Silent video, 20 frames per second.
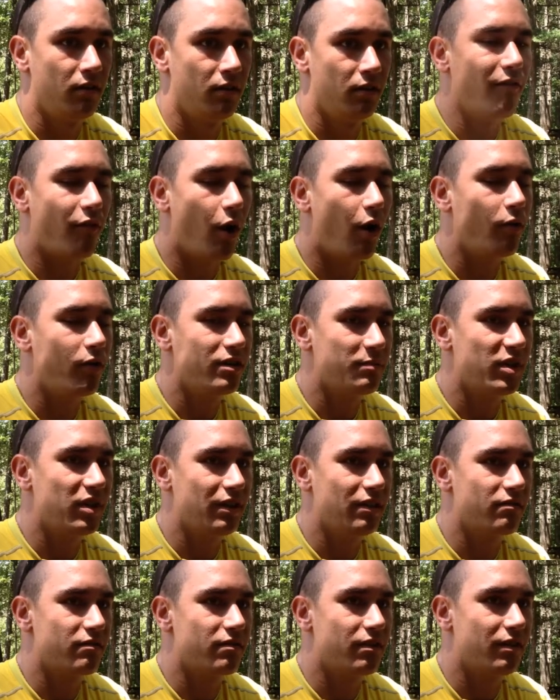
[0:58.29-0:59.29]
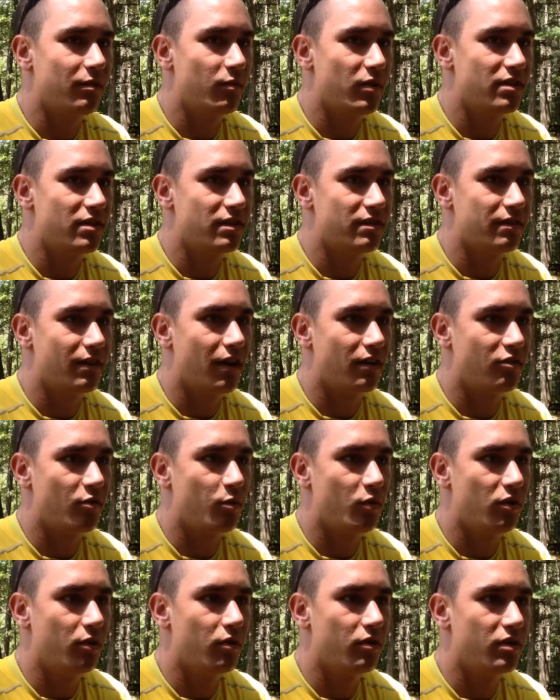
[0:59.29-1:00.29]
I've always been interested in business and
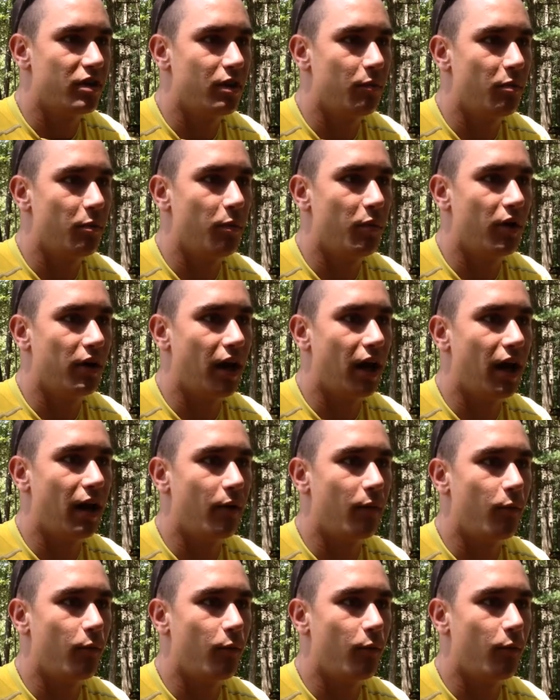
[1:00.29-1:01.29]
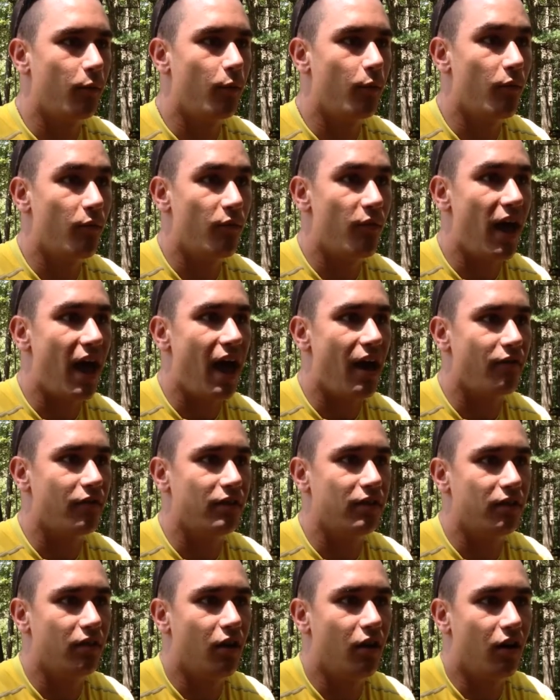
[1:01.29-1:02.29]
entrepreneurship, but I
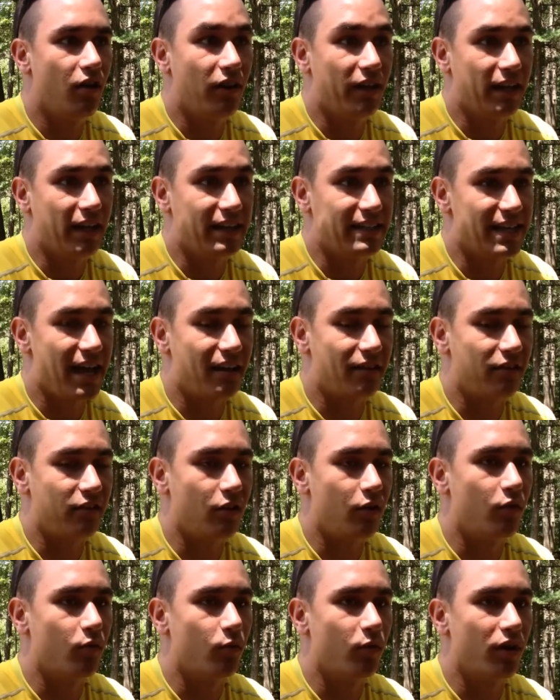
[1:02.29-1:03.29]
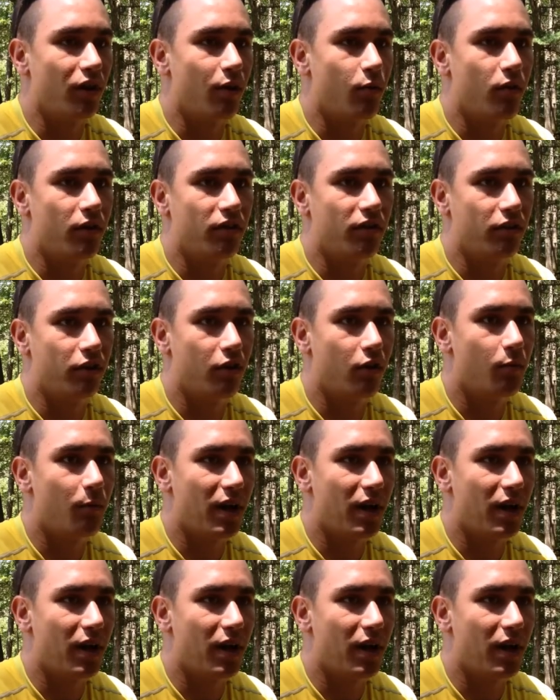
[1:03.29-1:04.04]
haven't like exactly known where I wanted to go.